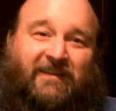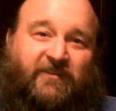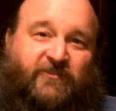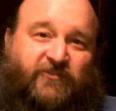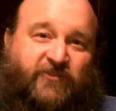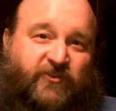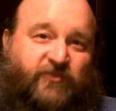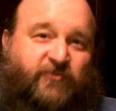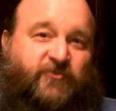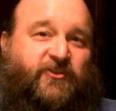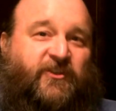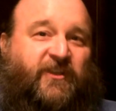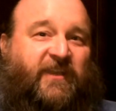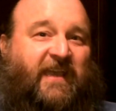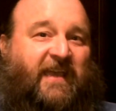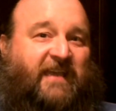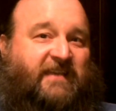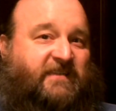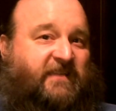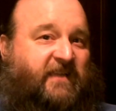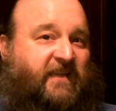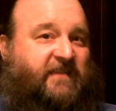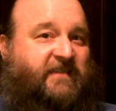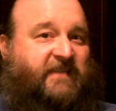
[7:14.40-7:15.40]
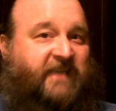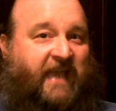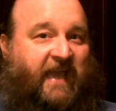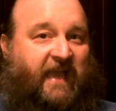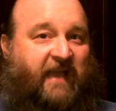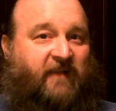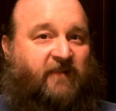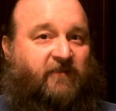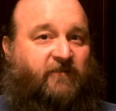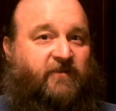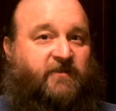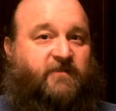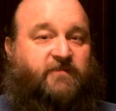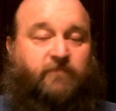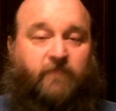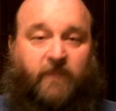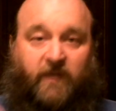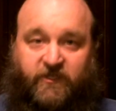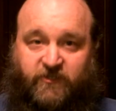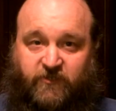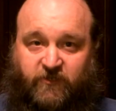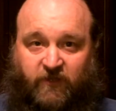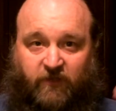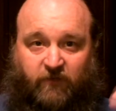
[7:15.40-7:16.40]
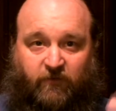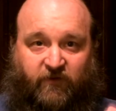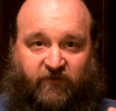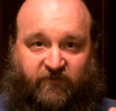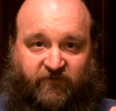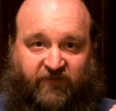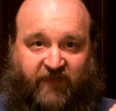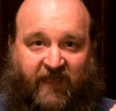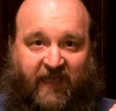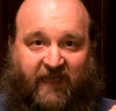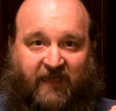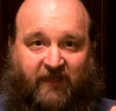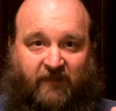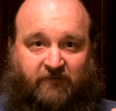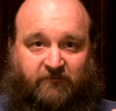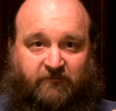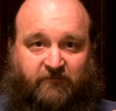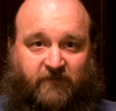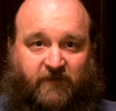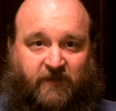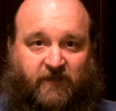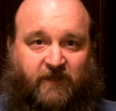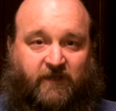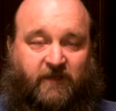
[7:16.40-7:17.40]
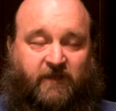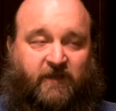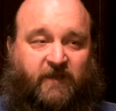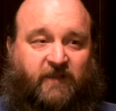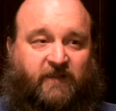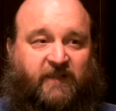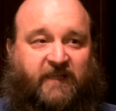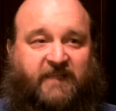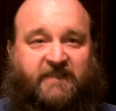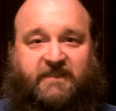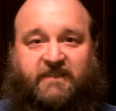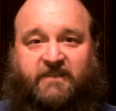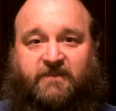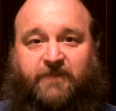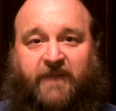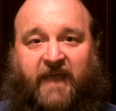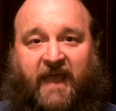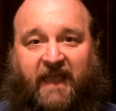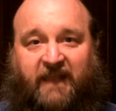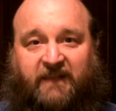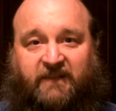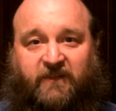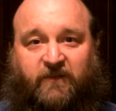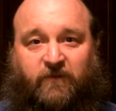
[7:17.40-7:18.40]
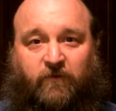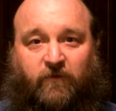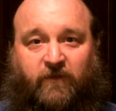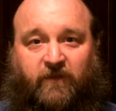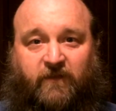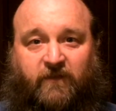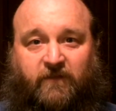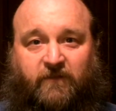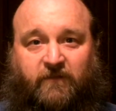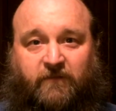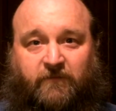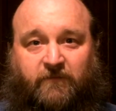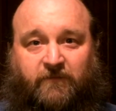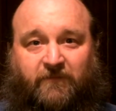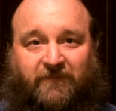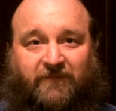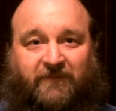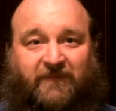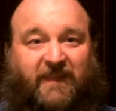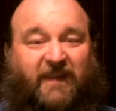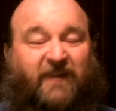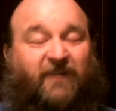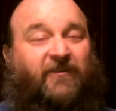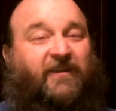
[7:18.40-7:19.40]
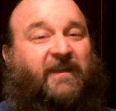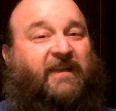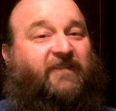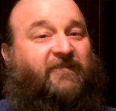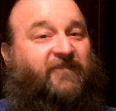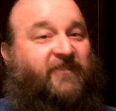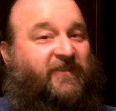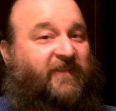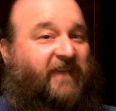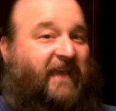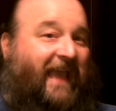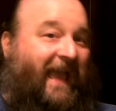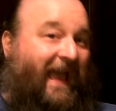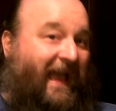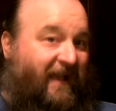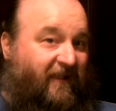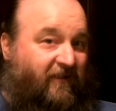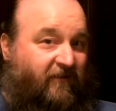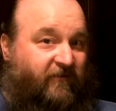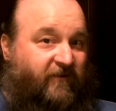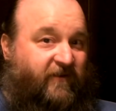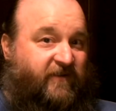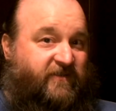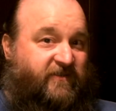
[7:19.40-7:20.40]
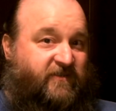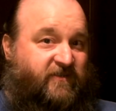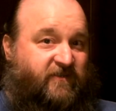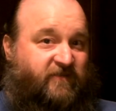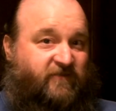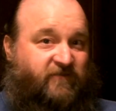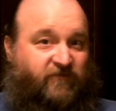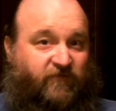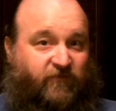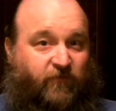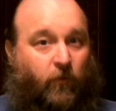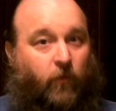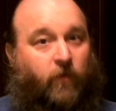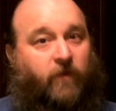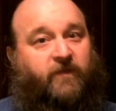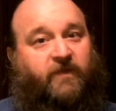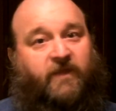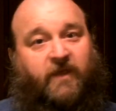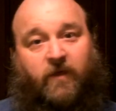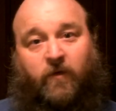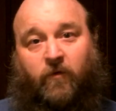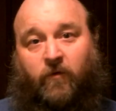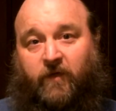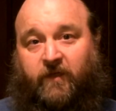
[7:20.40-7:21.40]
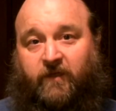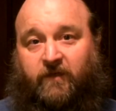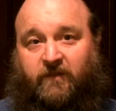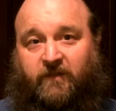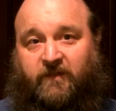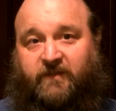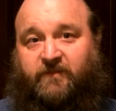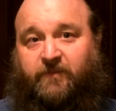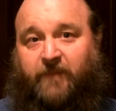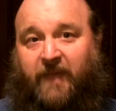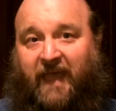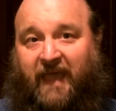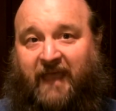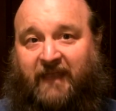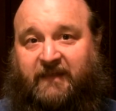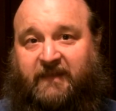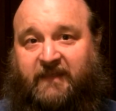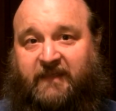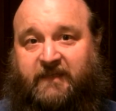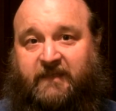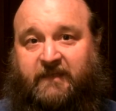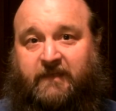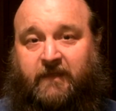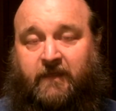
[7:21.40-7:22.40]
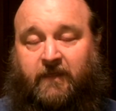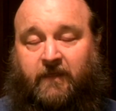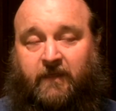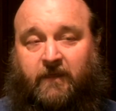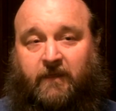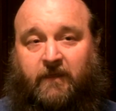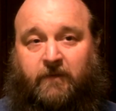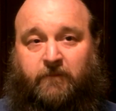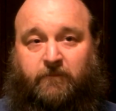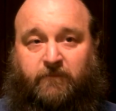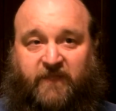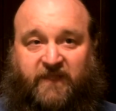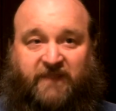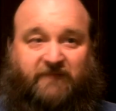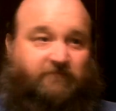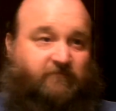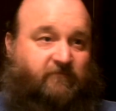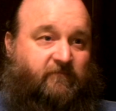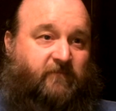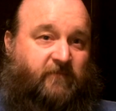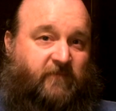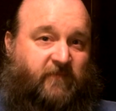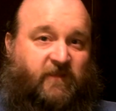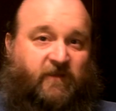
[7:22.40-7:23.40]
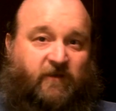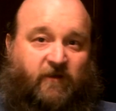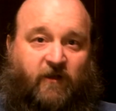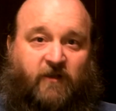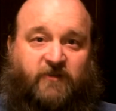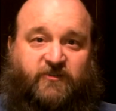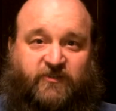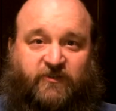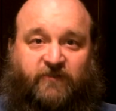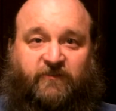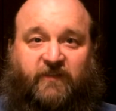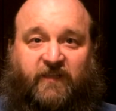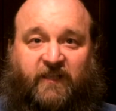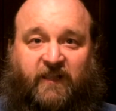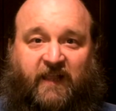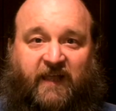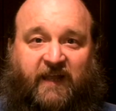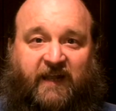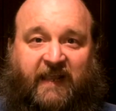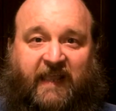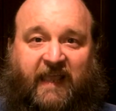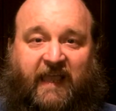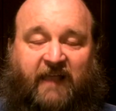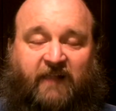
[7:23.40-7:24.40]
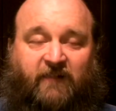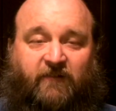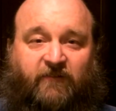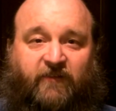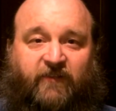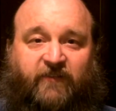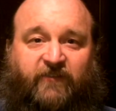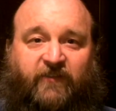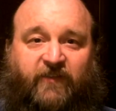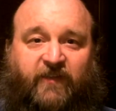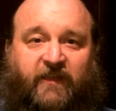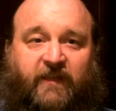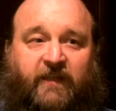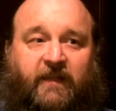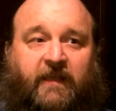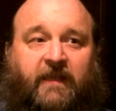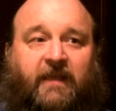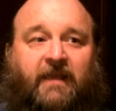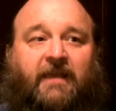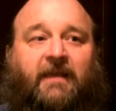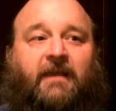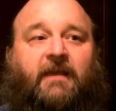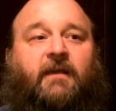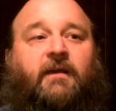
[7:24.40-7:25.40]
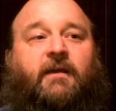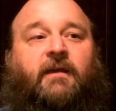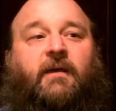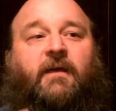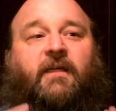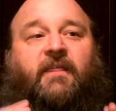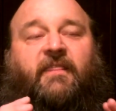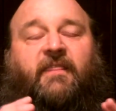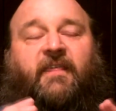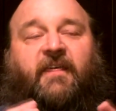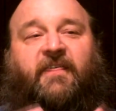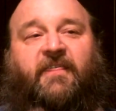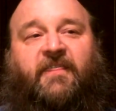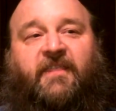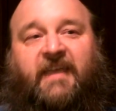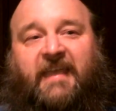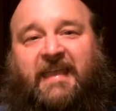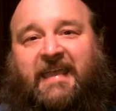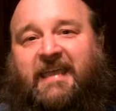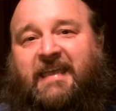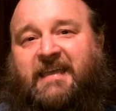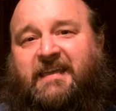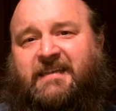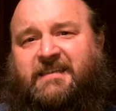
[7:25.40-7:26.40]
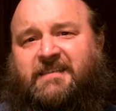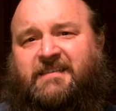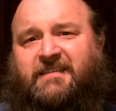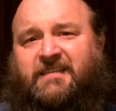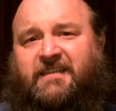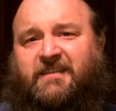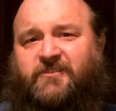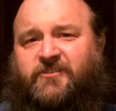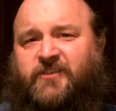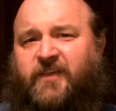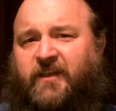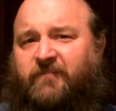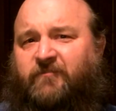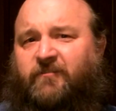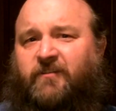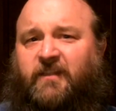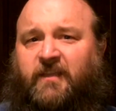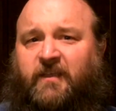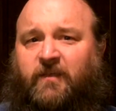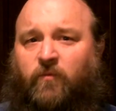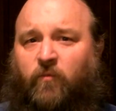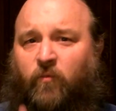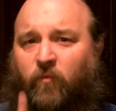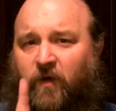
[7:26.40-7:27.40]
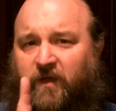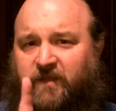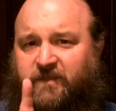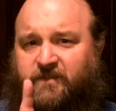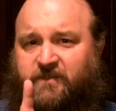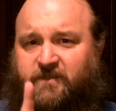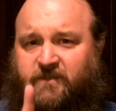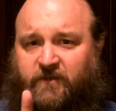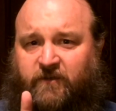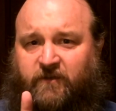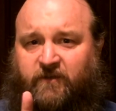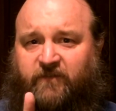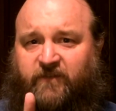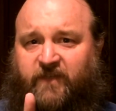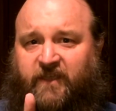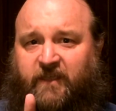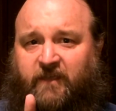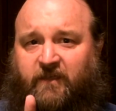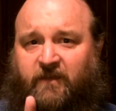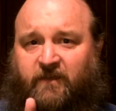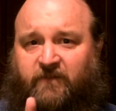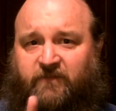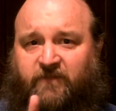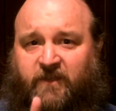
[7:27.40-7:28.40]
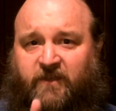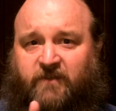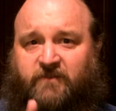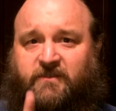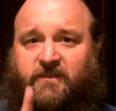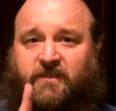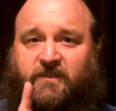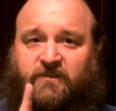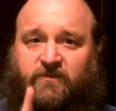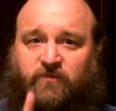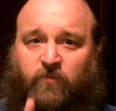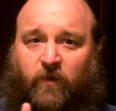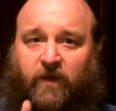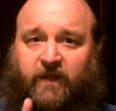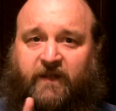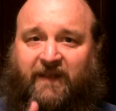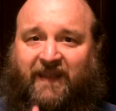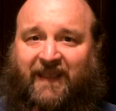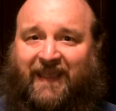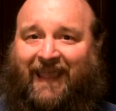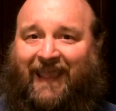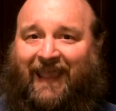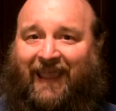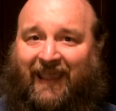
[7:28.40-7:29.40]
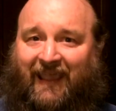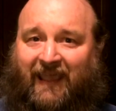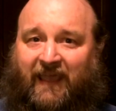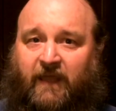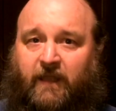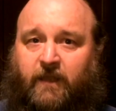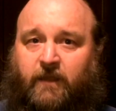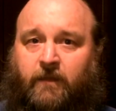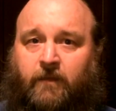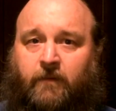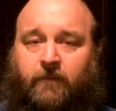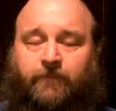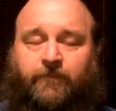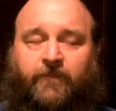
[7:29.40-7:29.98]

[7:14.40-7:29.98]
usually has less calories, much lower fat, unless it's packed in oil. They don't give you the calories for the oil it's packed in, but there are certainly a lot of calories in it. The thing is that generally one serving of those is one can,